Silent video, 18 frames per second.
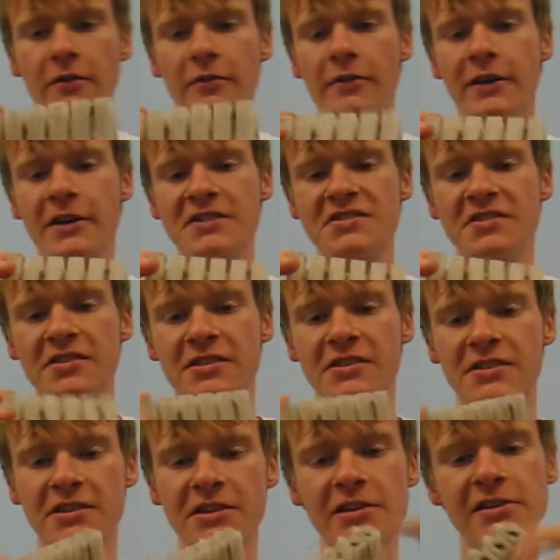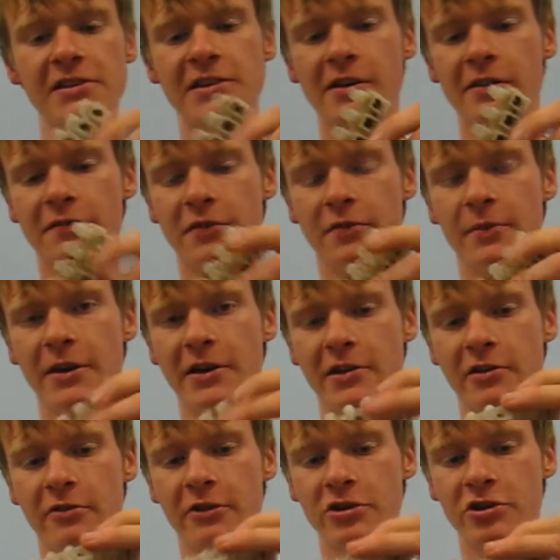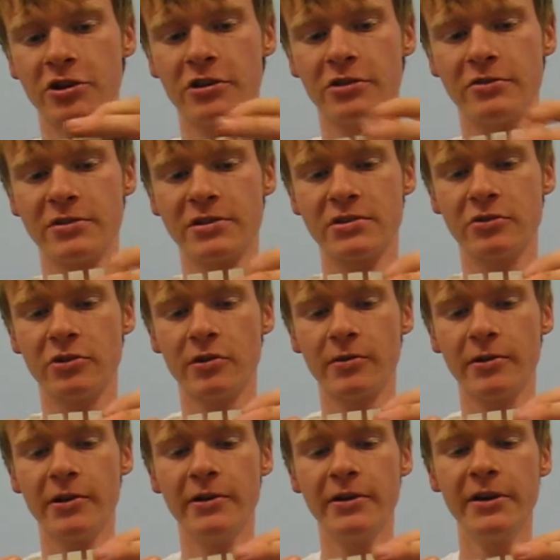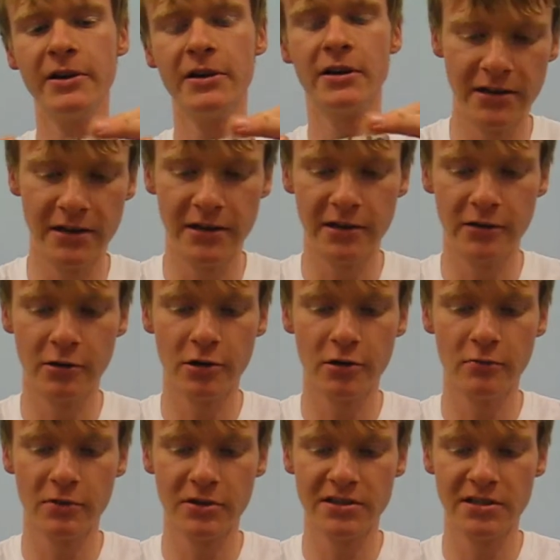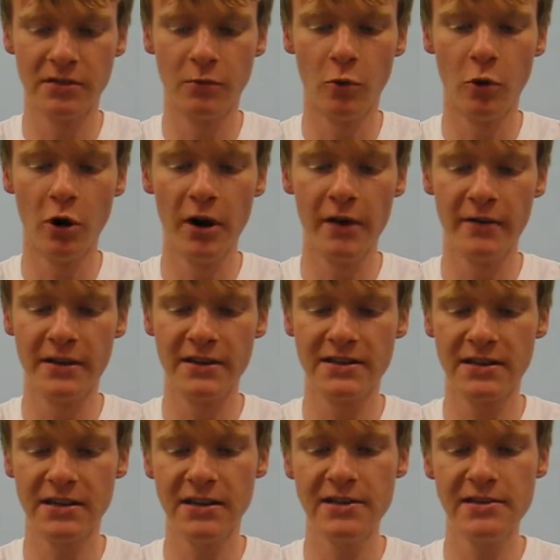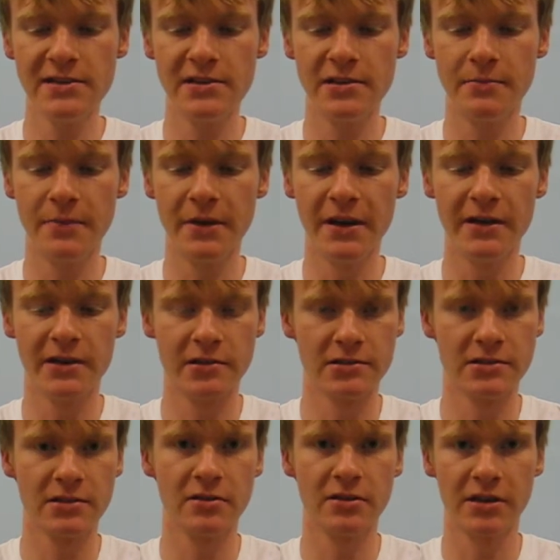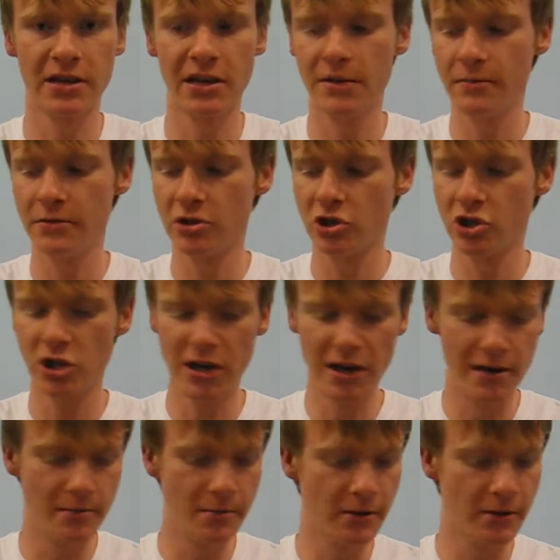these things here, you get them from any electrical store really, and you're going to want some wire that's easy to bend and it's going to keep it shape.